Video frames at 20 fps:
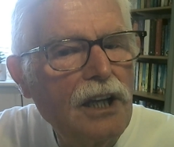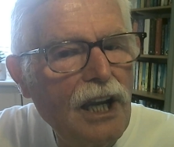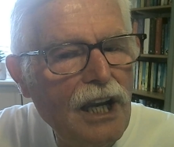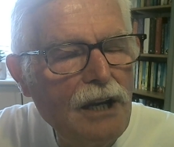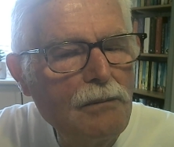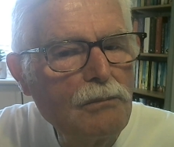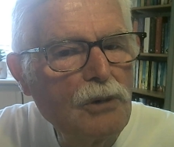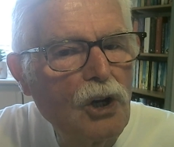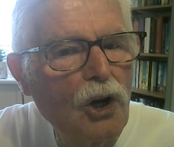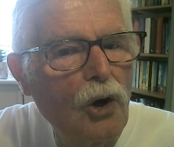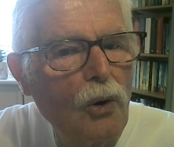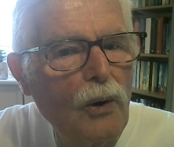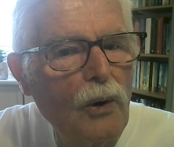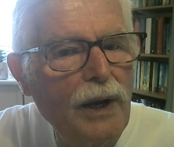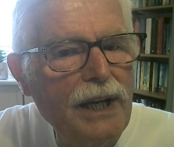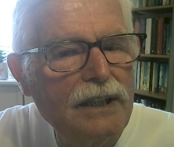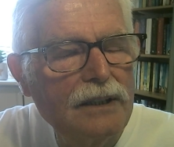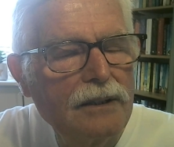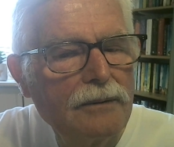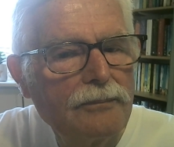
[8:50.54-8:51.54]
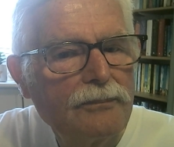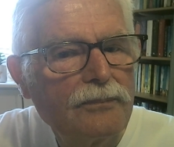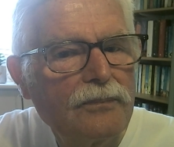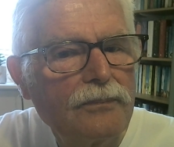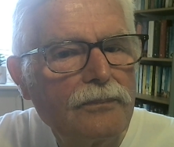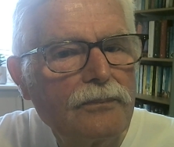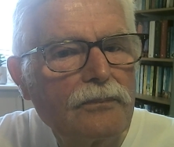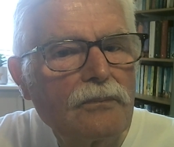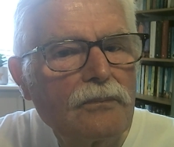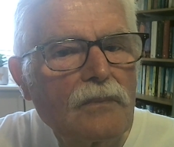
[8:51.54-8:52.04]
Keep going.
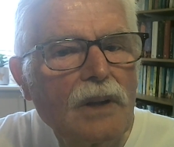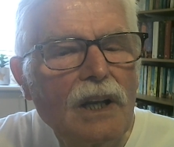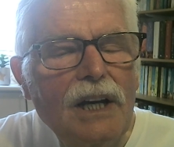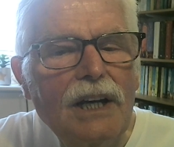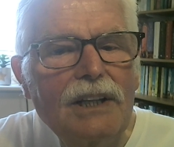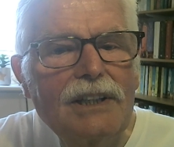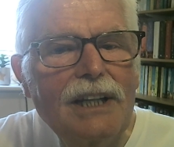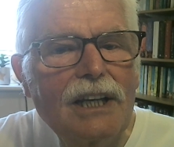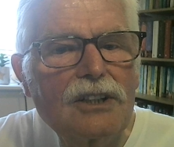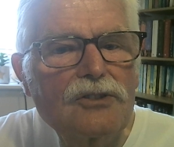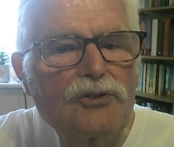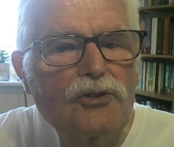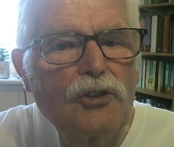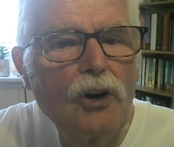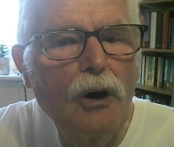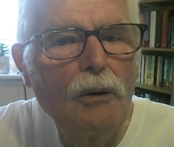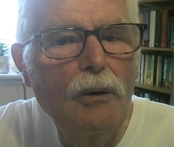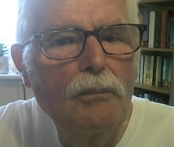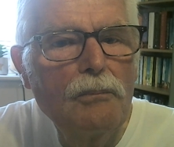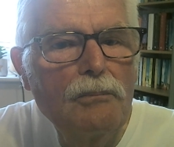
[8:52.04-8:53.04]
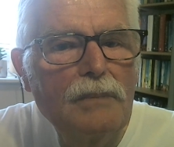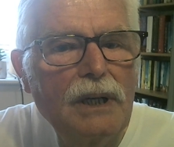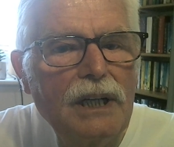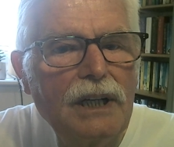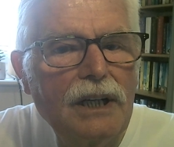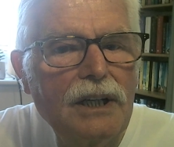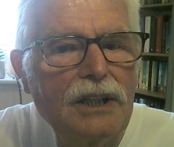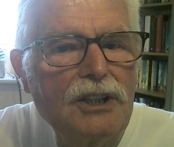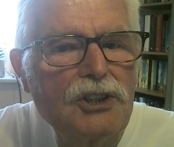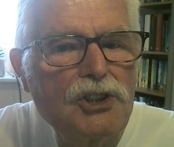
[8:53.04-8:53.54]
And that's from
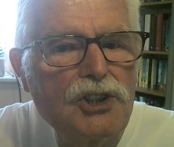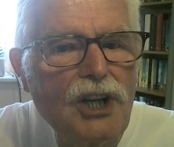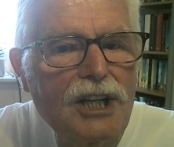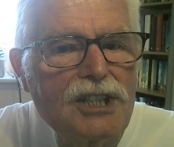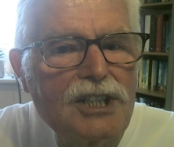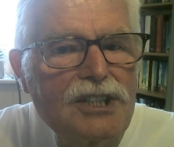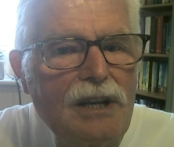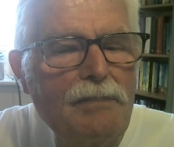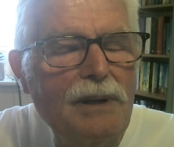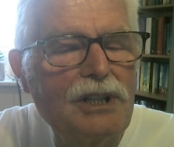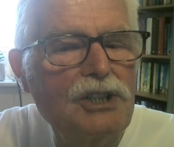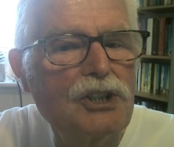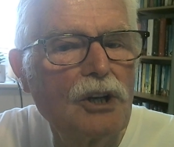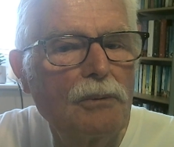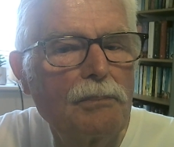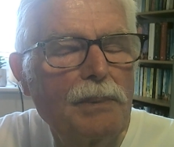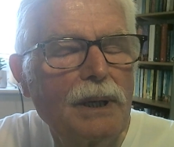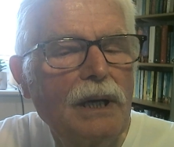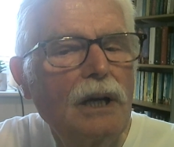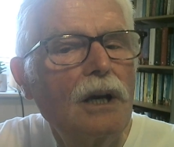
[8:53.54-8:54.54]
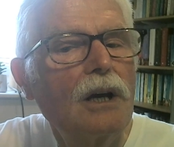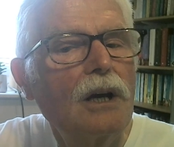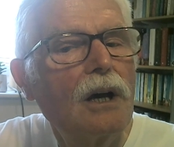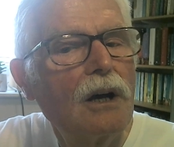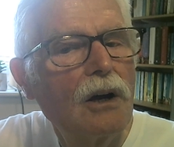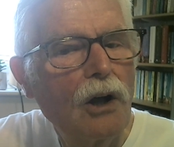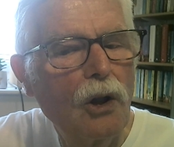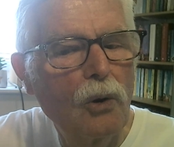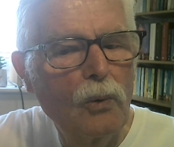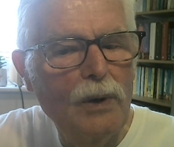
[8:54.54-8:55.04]
uh, Bishop.
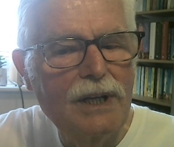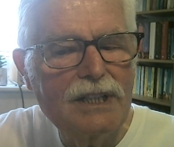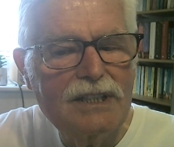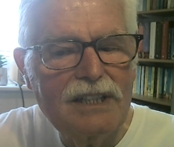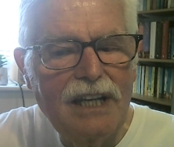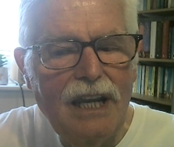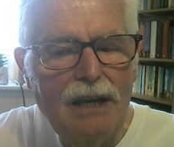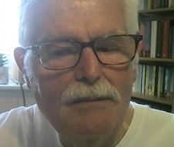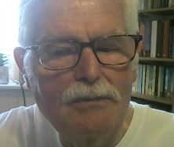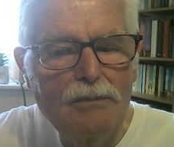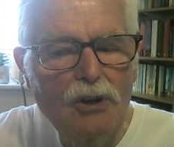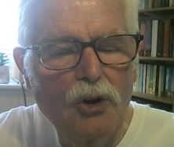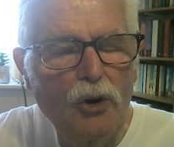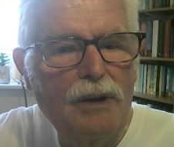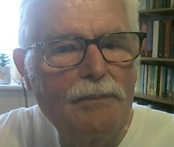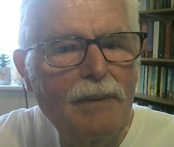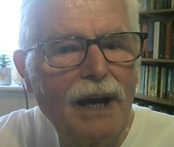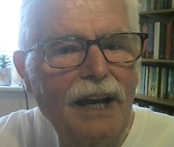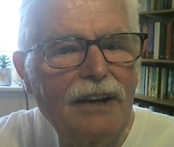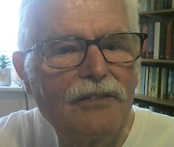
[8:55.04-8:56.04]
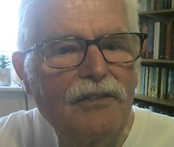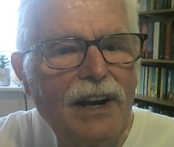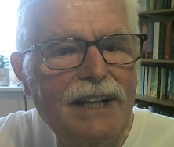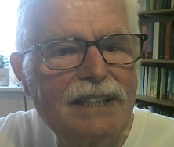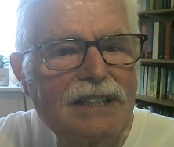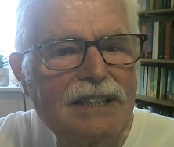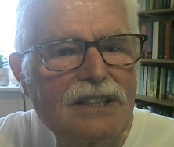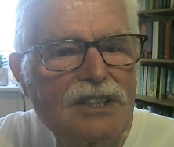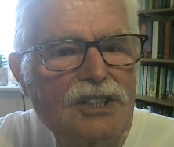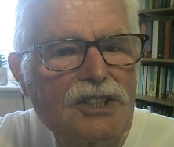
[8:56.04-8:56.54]
Always keep going, my
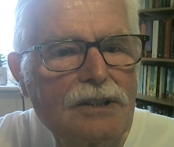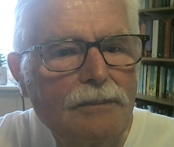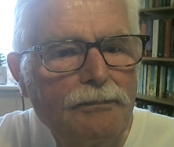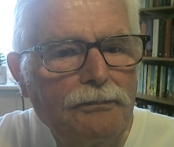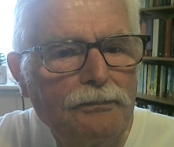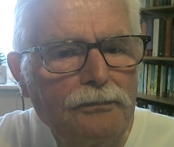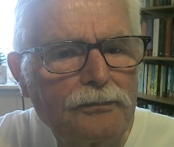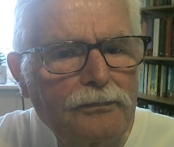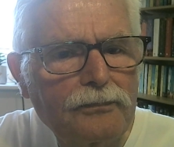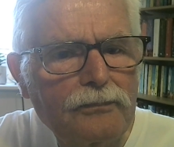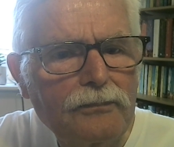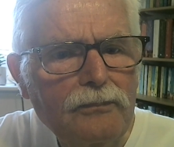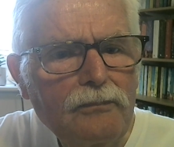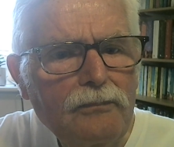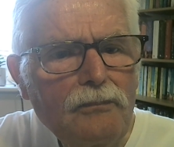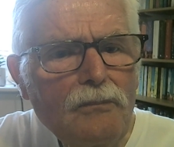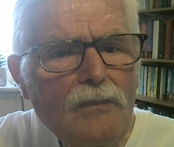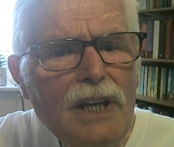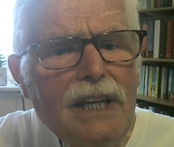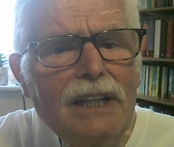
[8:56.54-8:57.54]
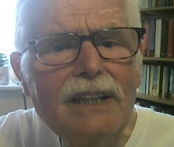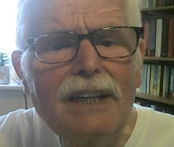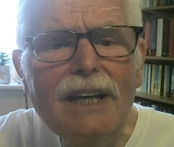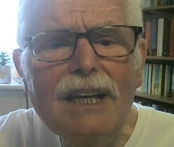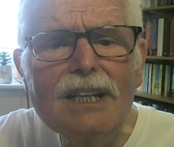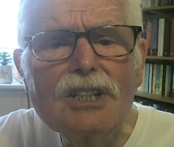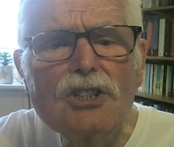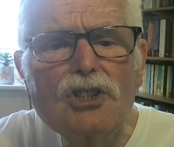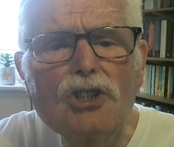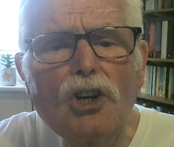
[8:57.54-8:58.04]
friends. In
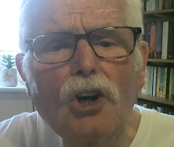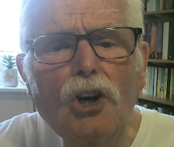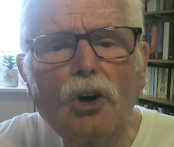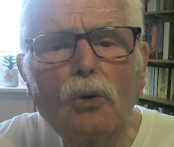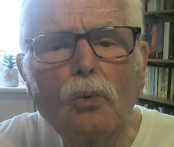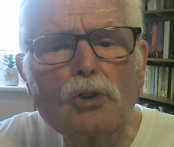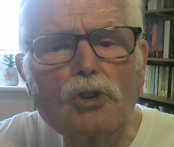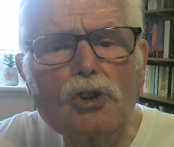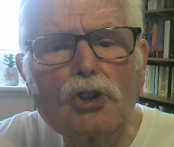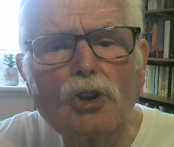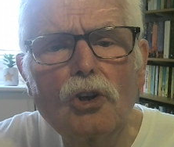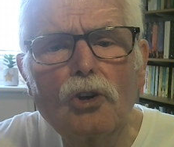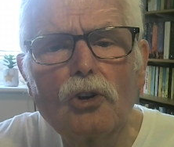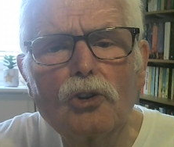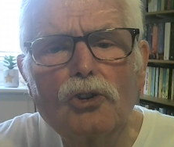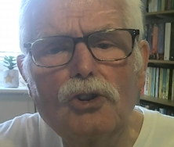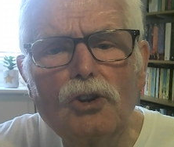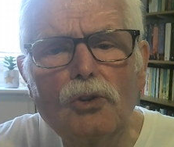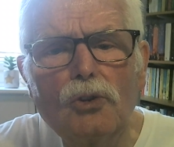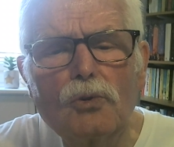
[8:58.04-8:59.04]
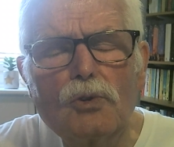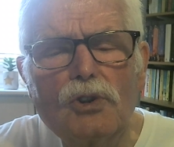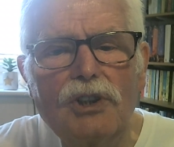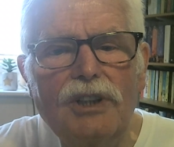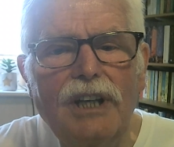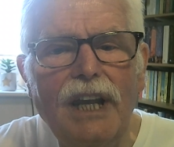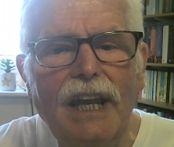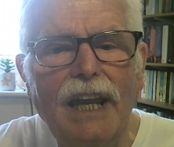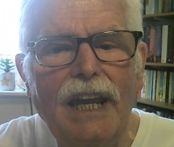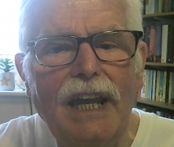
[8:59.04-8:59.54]
case no one told you
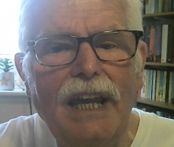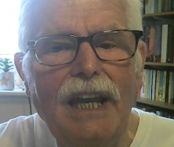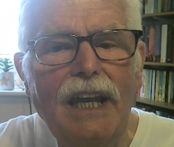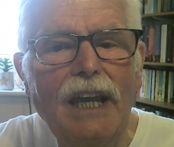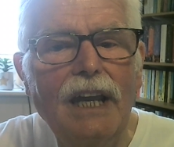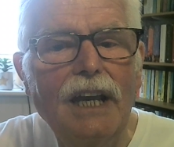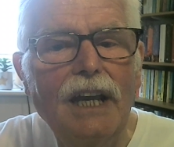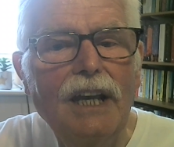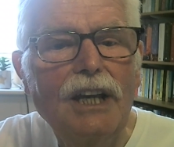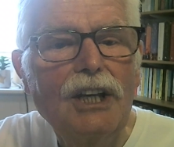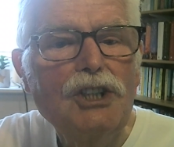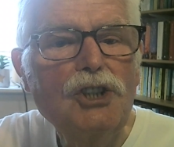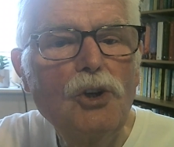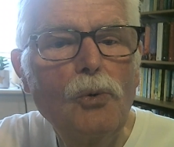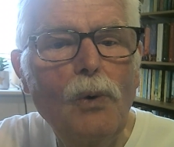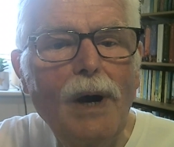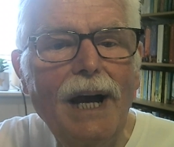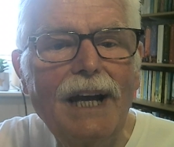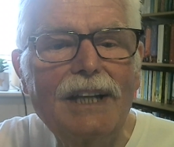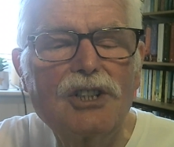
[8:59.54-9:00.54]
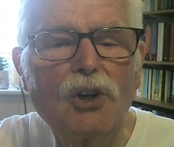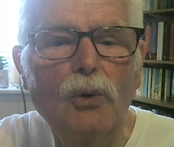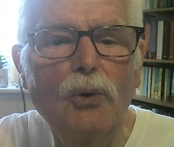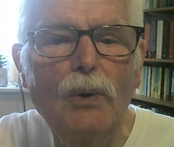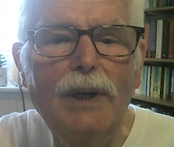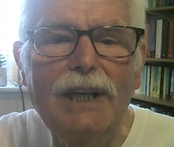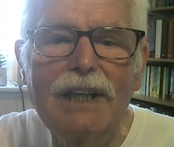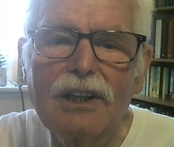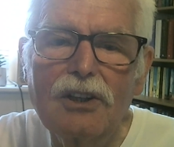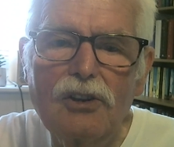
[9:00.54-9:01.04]
today, you are
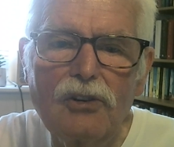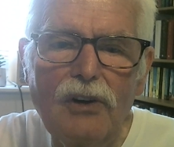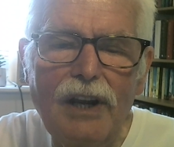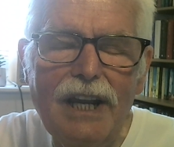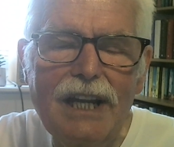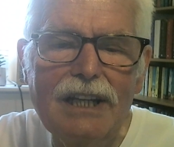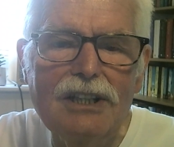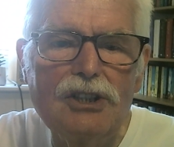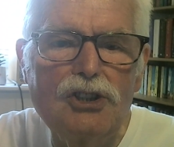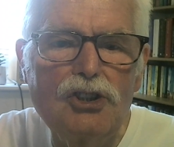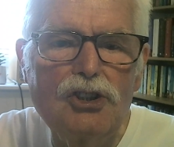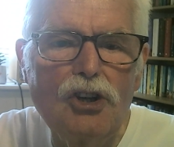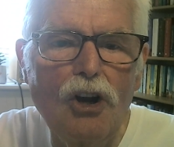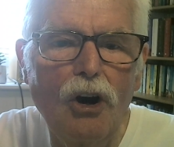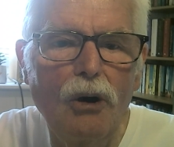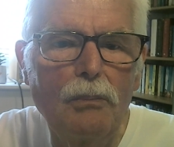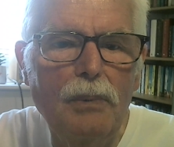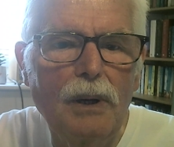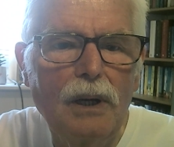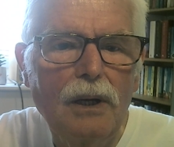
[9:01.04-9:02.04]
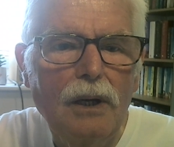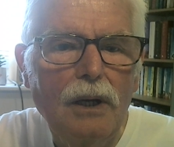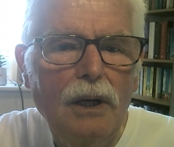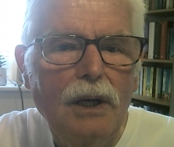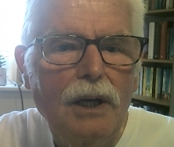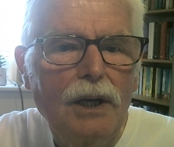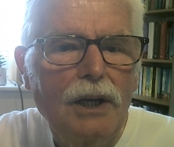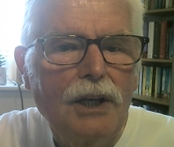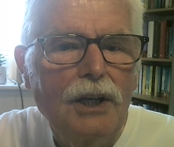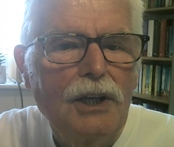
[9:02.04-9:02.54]
doing a great job.
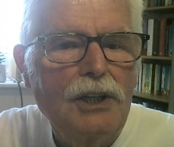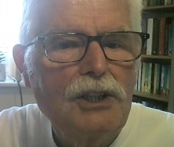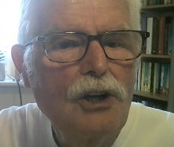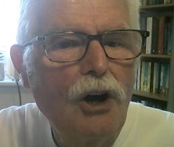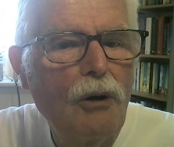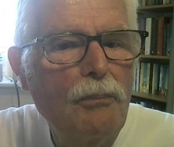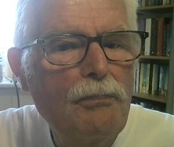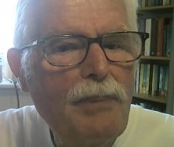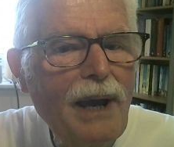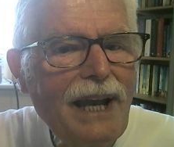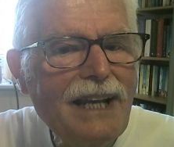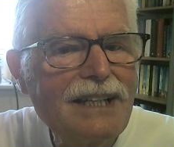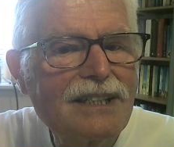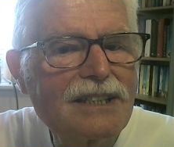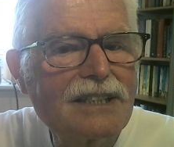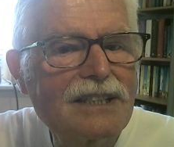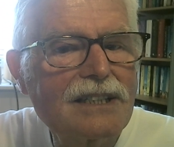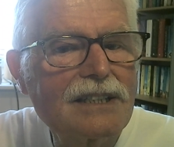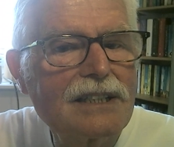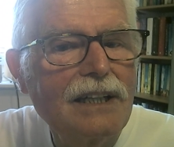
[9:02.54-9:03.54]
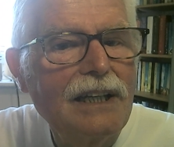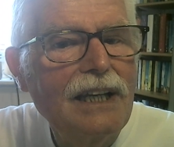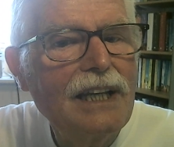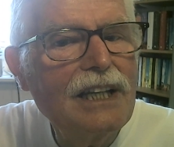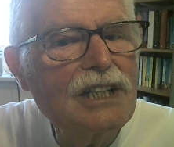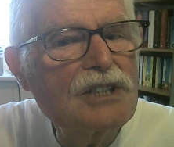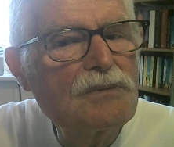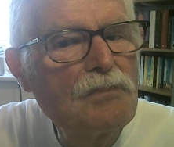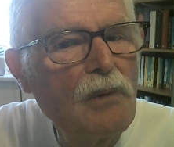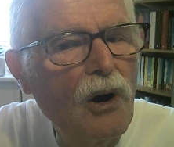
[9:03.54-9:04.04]
Your best
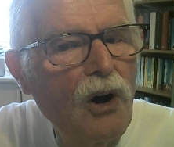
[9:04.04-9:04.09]
is